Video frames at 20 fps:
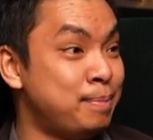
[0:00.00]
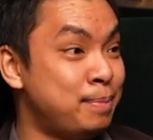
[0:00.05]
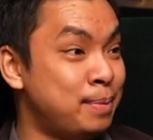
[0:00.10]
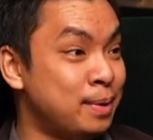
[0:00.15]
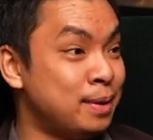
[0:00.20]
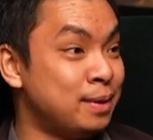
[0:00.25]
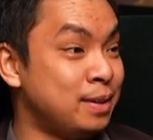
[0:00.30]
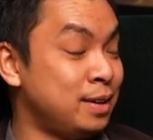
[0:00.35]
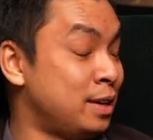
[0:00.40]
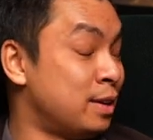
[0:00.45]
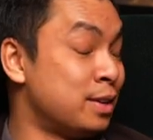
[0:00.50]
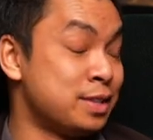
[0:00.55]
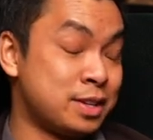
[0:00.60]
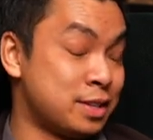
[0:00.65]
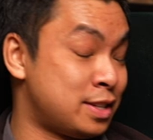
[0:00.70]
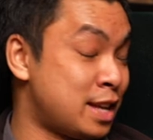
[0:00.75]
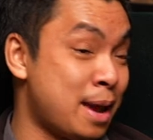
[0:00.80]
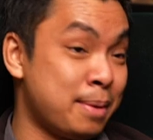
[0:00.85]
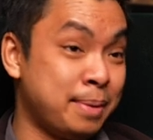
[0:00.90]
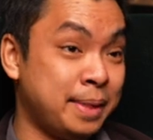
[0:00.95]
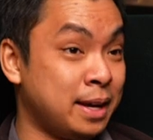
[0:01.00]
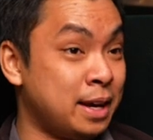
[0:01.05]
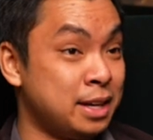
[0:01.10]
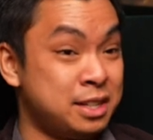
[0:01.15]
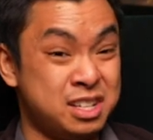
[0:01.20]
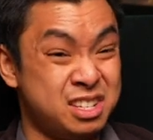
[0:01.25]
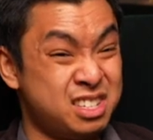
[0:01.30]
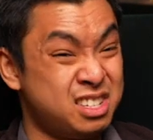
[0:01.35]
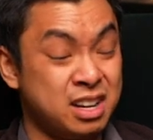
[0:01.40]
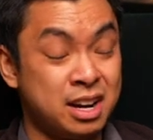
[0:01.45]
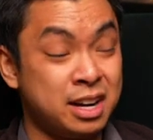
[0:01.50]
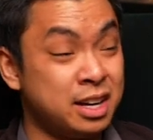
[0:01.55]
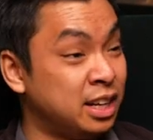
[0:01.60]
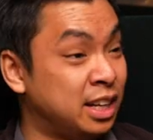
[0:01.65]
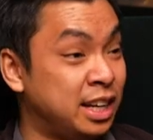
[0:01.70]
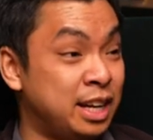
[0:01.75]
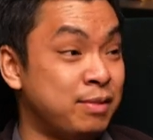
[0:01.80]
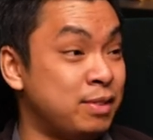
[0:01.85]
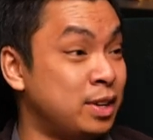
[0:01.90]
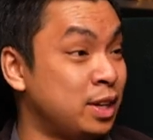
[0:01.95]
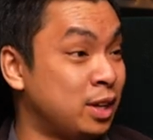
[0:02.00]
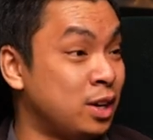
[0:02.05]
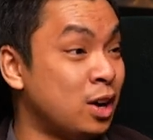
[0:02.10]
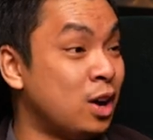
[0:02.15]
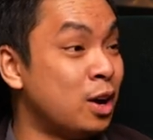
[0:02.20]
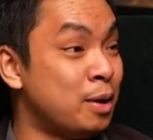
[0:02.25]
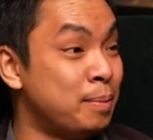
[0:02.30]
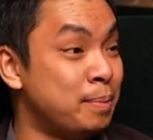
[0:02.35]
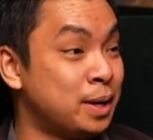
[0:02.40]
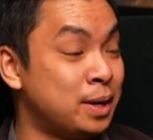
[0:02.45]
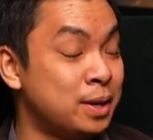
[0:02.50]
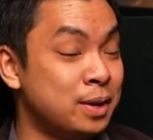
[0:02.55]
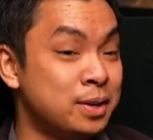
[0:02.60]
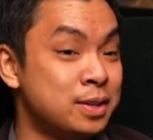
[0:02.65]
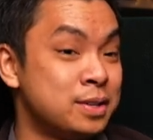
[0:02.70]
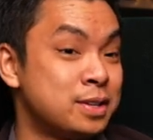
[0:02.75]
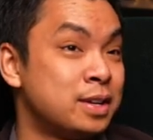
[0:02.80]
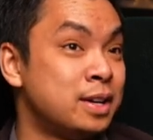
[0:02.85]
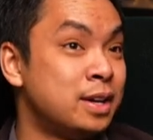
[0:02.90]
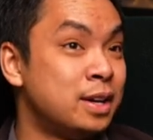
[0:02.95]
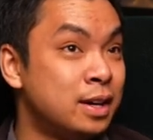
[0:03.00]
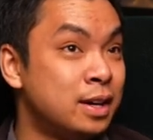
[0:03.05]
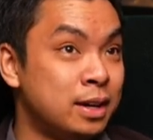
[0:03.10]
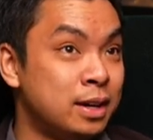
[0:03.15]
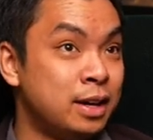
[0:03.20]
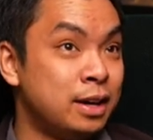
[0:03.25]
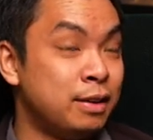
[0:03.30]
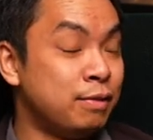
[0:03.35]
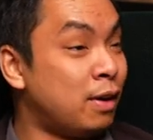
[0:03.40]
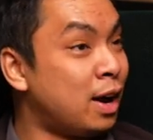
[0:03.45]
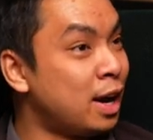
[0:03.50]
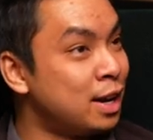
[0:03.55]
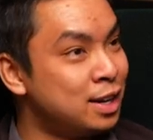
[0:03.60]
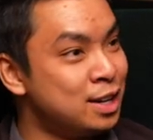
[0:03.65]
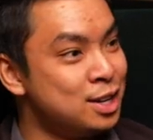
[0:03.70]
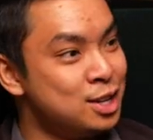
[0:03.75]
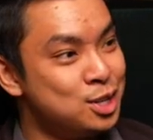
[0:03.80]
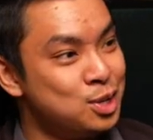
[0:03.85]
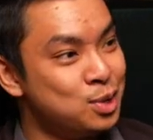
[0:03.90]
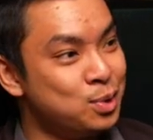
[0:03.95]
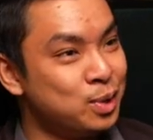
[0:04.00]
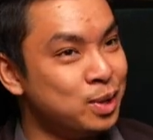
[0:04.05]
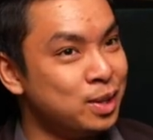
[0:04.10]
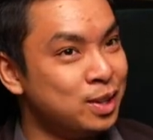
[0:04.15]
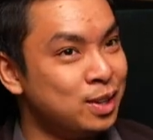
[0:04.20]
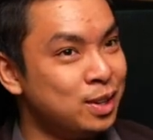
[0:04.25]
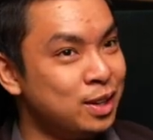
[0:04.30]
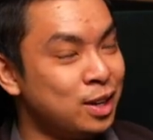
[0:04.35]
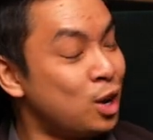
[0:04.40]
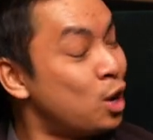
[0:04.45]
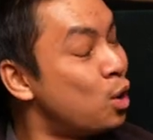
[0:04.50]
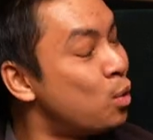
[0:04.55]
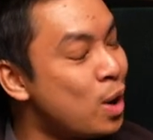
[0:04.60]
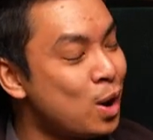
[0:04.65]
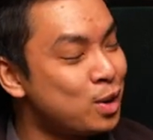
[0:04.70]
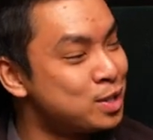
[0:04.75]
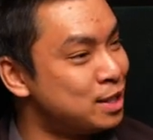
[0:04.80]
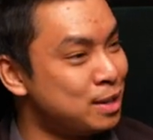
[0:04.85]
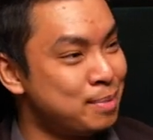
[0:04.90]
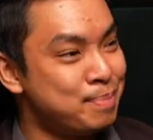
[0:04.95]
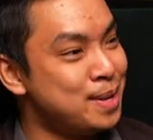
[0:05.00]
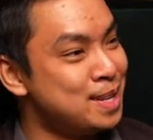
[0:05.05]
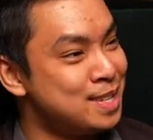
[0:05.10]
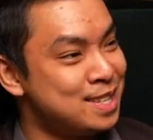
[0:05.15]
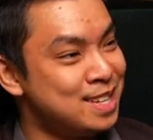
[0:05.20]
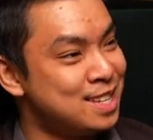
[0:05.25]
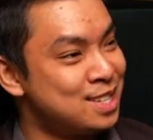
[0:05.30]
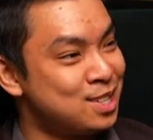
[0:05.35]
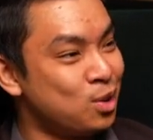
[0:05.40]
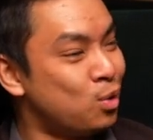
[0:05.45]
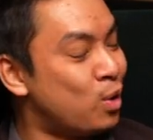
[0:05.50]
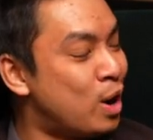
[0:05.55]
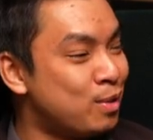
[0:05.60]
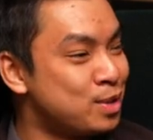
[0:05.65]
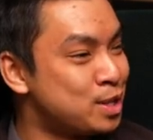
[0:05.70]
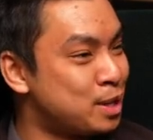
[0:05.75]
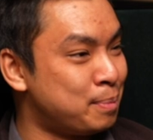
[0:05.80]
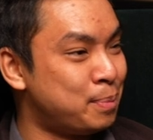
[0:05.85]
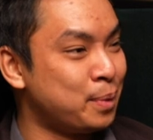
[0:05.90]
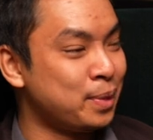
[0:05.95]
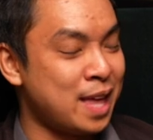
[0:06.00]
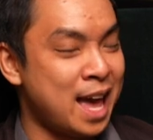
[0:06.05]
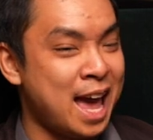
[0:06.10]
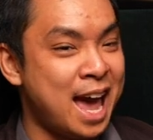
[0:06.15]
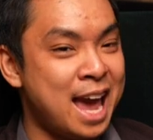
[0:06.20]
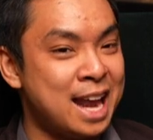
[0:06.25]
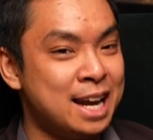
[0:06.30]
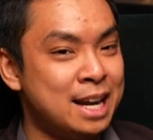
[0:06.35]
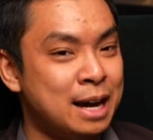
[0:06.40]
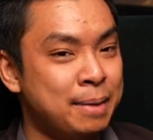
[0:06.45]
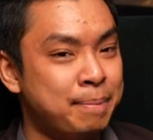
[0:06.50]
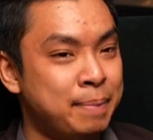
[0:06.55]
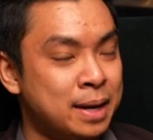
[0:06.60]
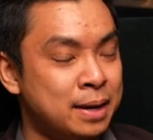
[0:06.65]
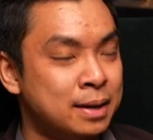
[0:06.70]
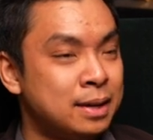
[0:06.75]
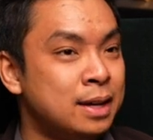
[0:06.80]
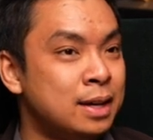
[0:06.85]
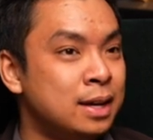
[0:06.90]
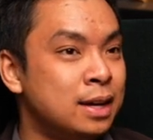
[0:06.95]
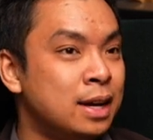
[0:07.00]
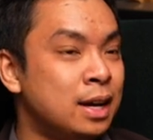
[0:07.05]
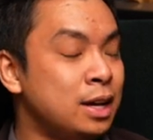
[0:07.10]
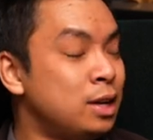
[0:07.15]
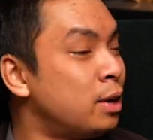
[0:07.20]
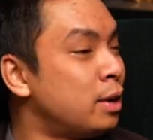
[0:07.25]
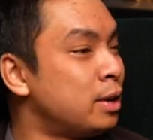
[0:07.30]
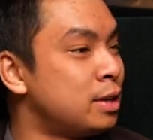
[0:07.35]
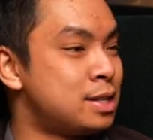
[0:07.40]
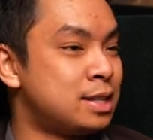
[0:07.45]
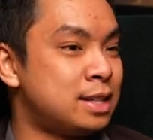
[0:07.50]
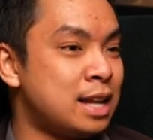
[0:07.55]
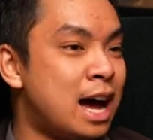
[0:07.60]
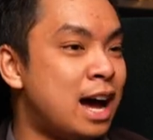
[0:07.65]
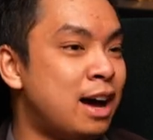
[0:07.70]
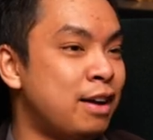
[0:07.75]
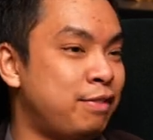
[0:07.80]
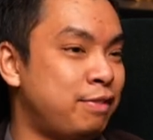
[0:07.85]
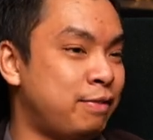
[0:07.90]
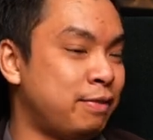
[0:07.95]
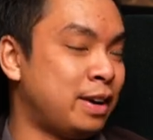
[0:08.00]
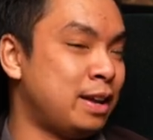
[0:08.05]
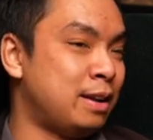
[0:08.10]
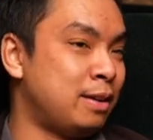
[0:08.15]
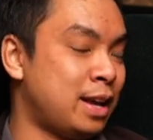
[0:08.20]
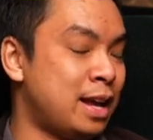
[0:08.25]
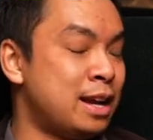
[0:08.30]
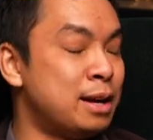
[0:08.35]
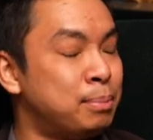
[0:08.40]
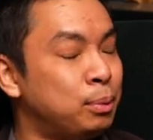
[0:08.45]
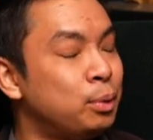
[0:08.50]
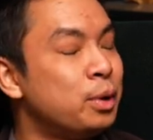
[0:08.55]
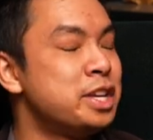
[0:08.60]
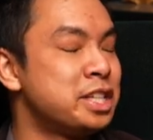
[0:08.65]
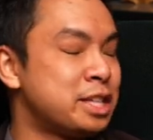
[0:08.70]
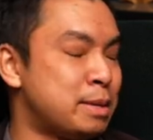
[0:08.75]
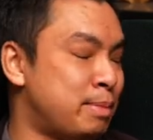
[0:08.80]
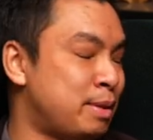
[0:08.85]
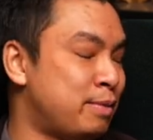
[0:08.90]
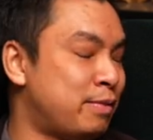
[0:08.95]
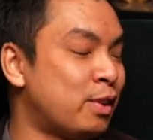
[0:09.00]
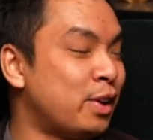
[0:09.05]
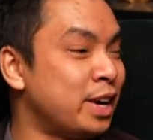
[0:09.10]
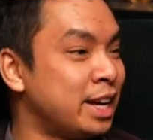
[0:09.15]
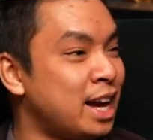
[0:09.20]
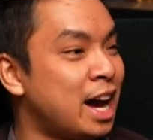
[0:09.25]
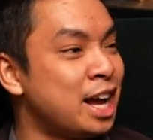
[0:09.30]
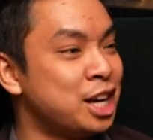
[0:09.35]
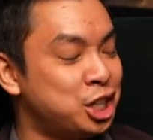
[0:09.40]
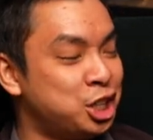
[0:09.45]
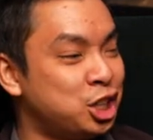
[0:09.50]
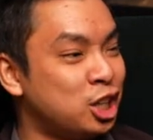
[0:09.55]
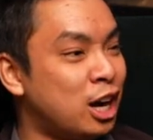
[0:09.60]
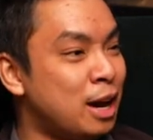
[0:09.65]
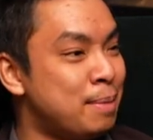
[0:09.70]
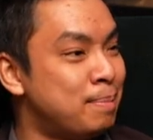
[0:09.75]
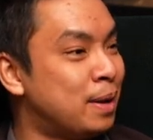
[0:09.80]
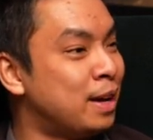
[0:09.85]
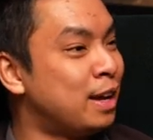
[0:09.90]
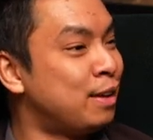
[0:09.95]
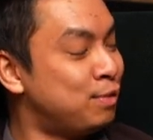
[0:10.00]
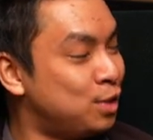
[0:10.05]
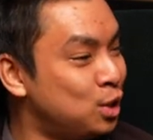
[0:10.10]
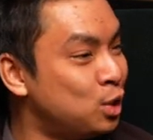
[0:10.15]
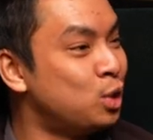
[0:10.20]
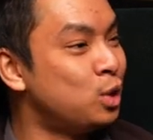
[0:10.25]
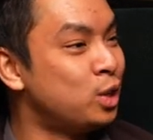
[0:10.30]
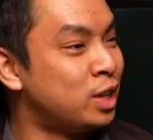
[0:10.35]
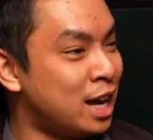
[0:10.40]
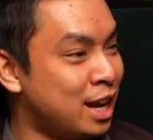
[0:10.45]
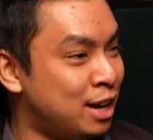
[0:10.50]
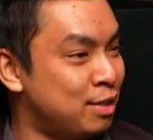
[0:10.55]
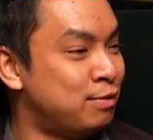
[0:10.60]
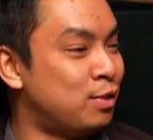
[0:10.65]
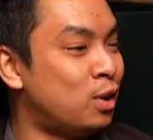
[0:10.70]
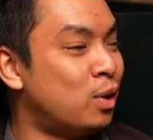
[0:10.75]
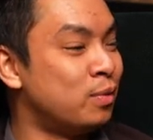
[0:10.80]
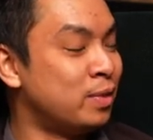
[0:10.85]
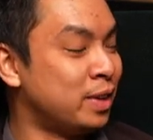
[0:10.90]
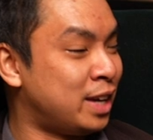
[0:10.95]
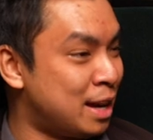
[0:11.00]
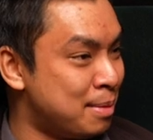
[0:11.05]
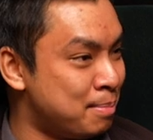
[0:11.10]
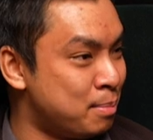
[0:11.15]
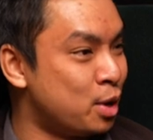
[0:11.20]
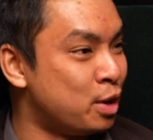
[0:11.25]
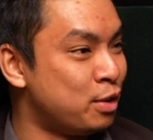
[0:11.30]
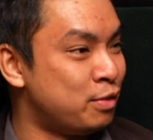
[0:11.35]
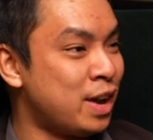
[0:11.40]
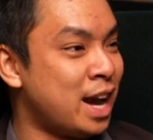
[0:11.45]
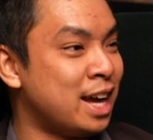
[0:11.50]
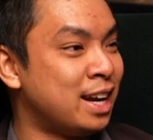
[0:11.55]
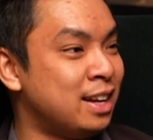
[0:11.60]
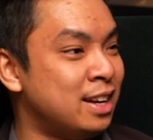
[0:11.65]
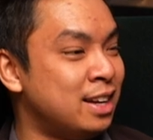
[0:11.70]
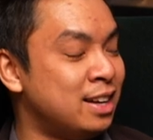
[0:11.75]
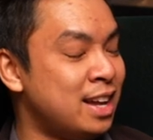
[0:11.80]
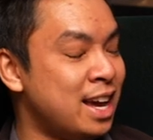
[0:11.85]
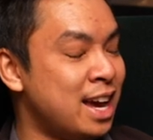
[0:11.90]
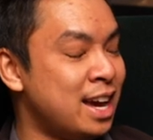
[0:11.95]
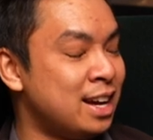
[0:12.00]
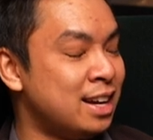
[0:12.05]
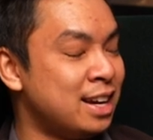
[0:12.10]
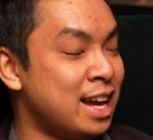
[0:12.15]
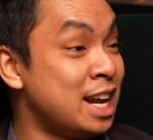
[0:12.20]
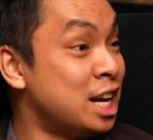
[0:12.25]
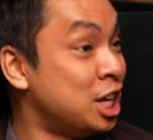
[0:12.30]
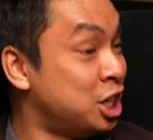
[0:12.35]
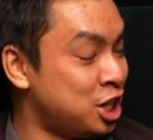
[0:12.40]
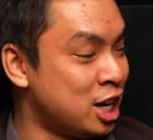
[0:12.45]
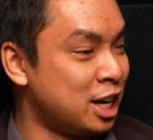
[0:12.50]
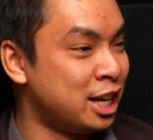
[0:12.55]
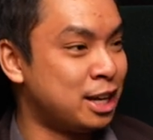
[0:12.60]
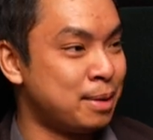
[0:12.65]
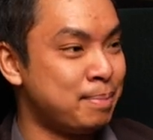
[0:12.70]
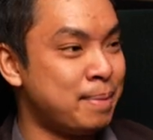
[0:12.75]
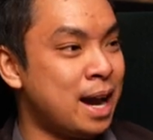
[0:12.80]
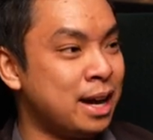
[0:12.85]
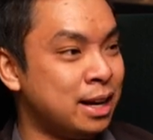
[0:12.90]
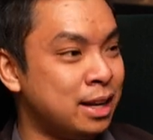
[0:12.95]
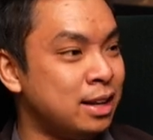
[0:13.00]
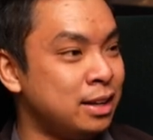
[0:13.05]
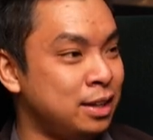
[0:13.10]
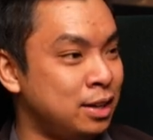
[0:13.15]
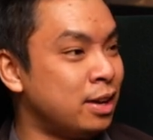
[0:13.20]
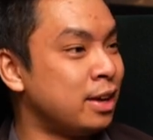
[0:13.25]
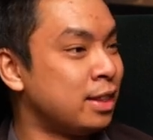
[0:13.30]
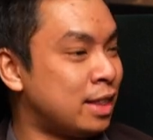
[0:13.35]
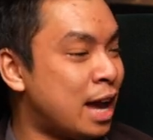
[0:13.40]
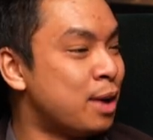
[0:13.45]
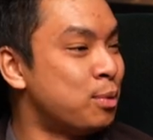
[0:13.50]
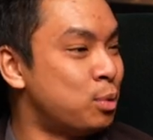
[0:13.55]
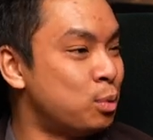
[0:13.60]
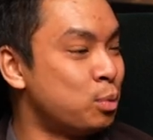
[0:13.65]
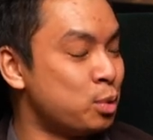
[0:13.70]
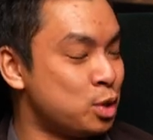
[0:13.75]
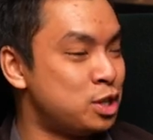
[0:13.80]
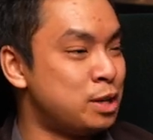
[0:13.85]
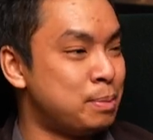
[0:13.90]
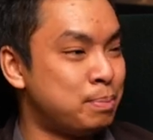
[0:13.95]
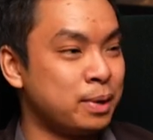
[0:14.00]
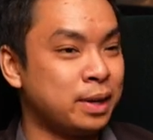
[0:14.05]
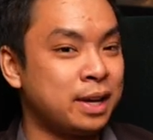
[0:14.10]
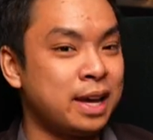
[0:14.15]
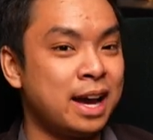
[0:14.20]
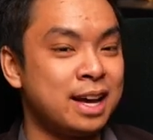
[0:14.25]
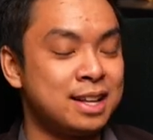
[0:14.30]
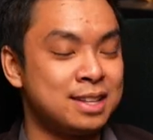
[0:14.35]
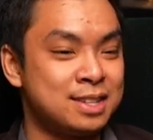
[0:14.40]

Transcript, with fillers: But, you know, it's the same thing. I decided to give it a go because if I didn't do it, you know, who else in the business or whoever's going to put their hand up and, you know, staff can, and employees can be very gun shy, but if you get involved and get motivated and energetic about it, you know, they will reciprocate.